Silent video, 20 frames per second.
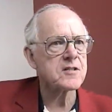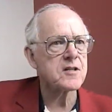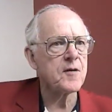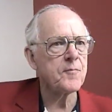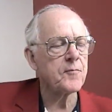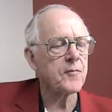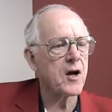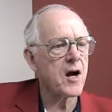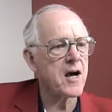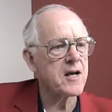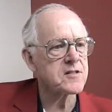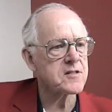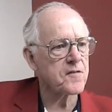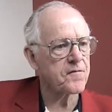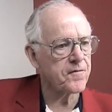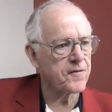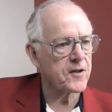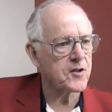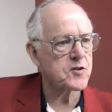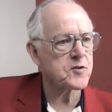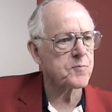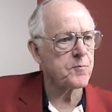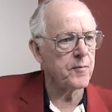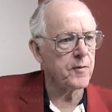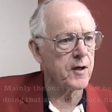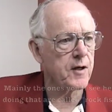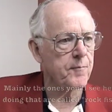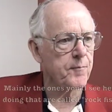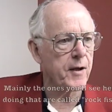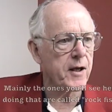some kinds of fish,
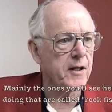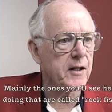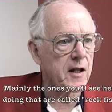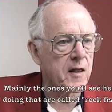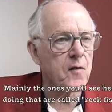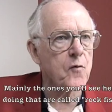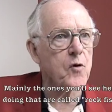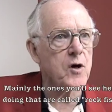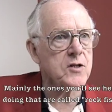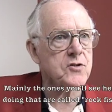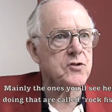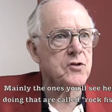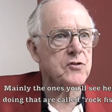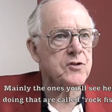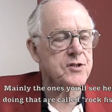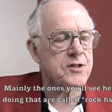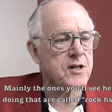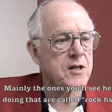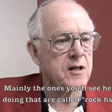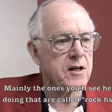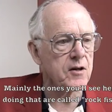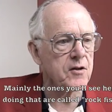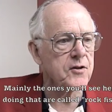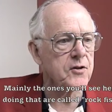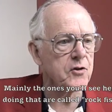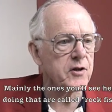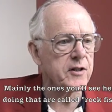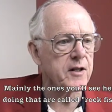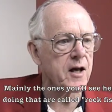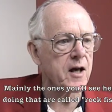mainly the ones you'll see here
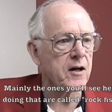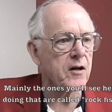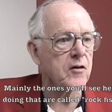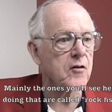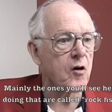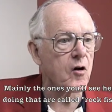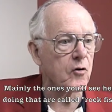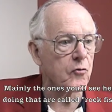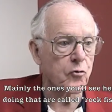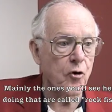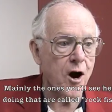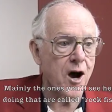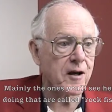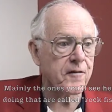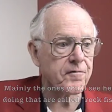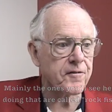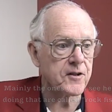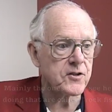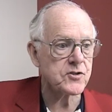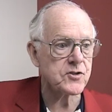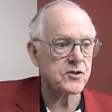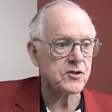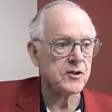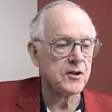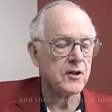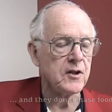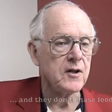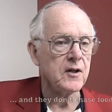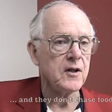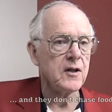doing that are called rockfish.
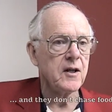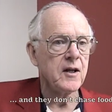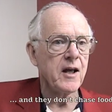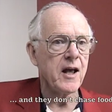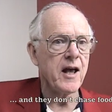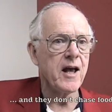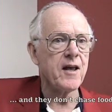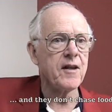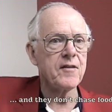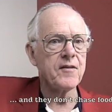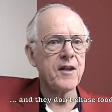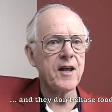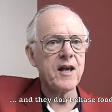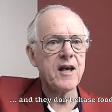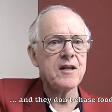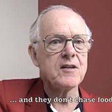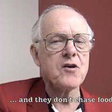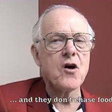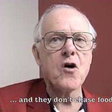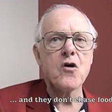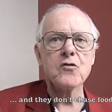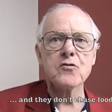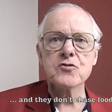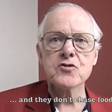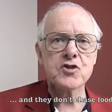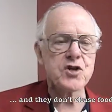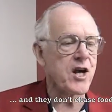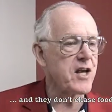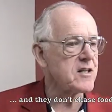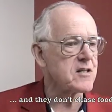Yes. And they don't
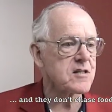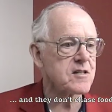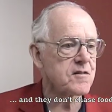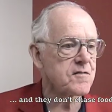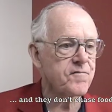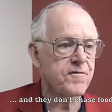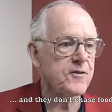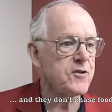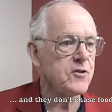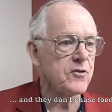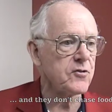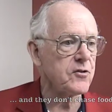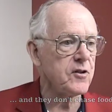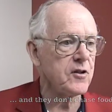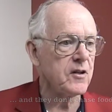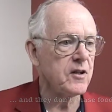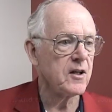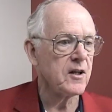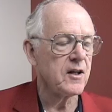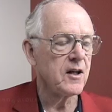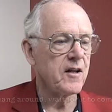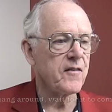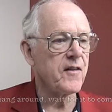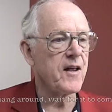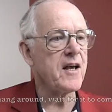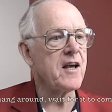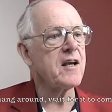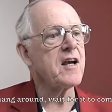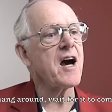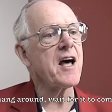chase food.
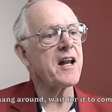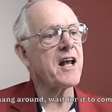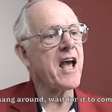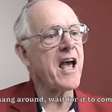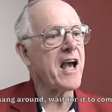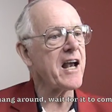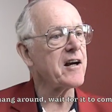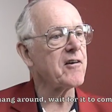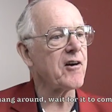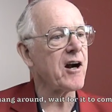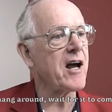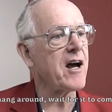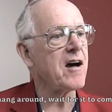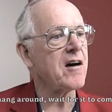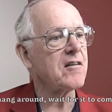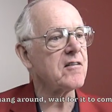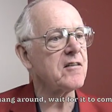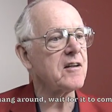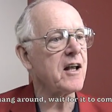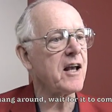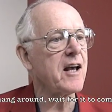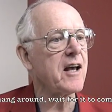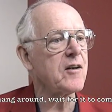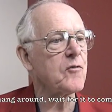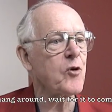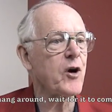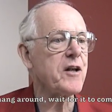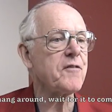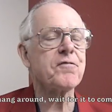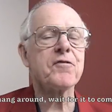They kind of hang around and
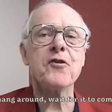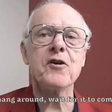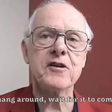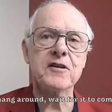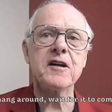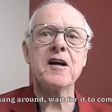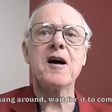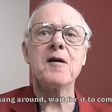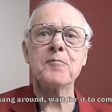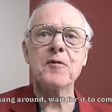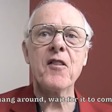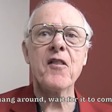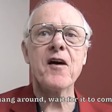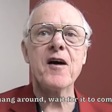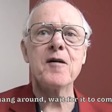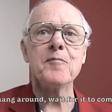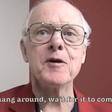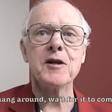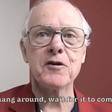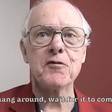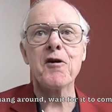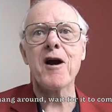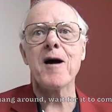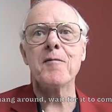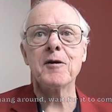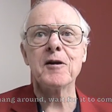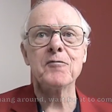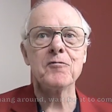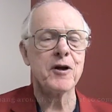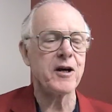wait for it to come to them and
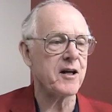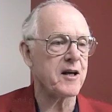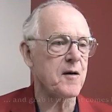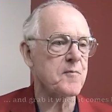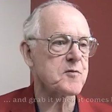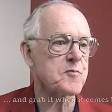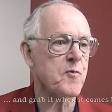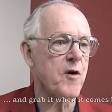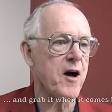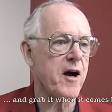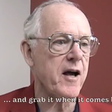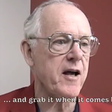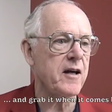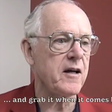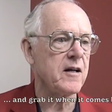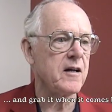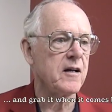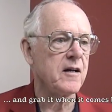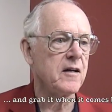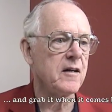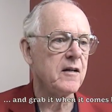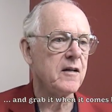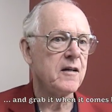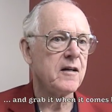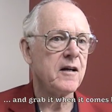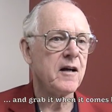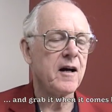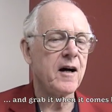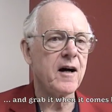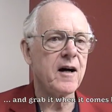grab it when it comes by.
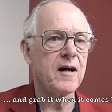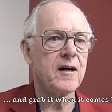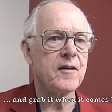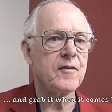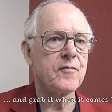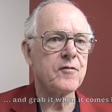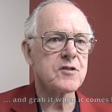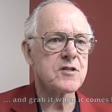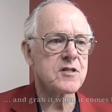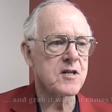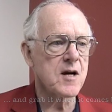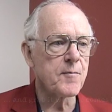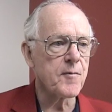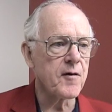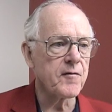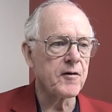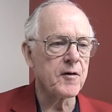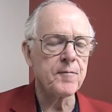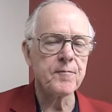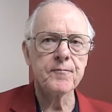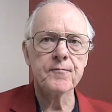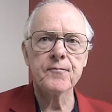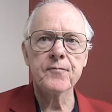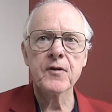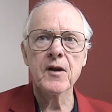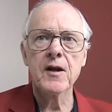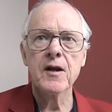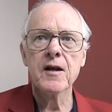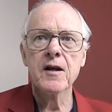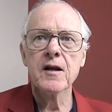Uh, some of them
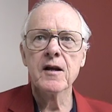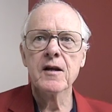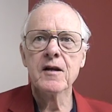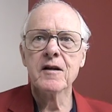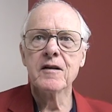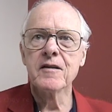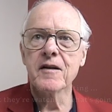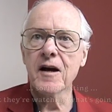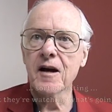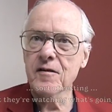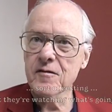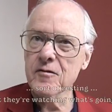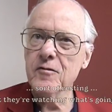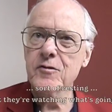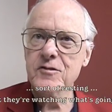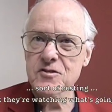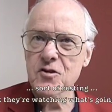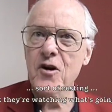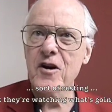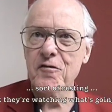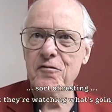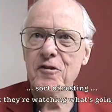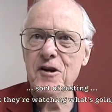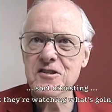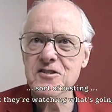resting. Yeah, sort of